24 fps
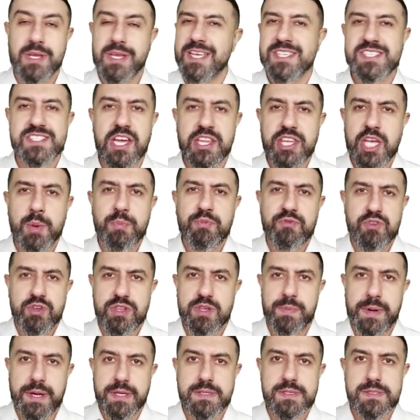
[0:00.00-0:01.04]
It's not up for
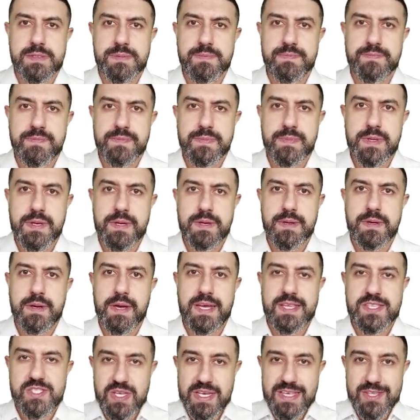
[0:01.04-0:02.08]
debate.
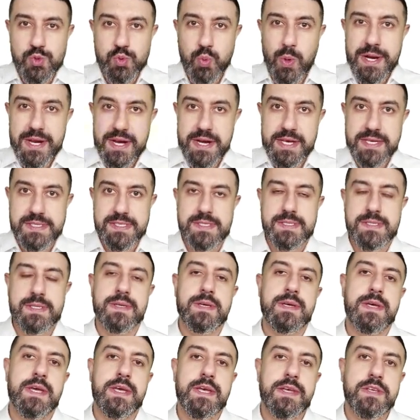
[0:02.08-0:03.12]
It's what it is.
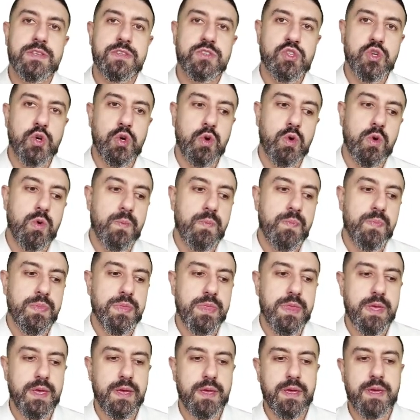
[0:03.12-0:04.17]
So
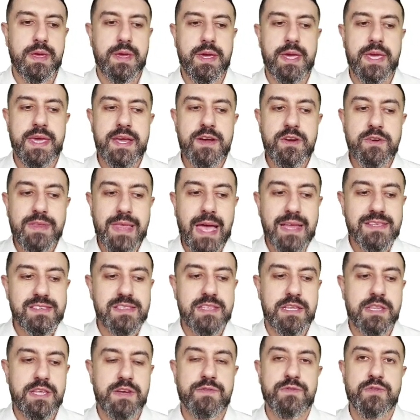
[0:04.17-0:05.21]
here, that's the
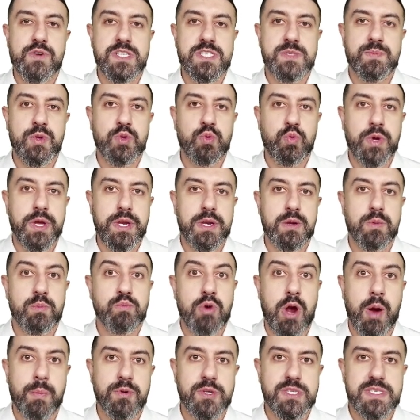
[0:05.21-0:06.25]
difference between
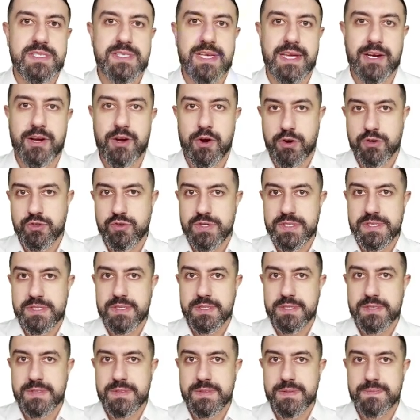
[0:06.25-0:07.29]
properties and
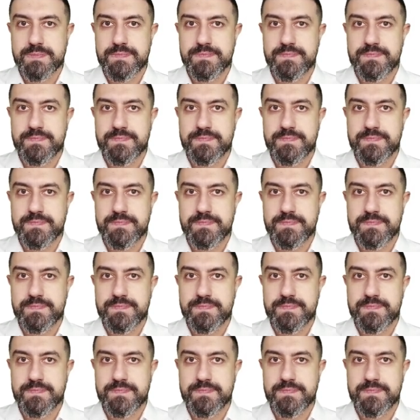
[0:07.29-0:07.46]
characteristics.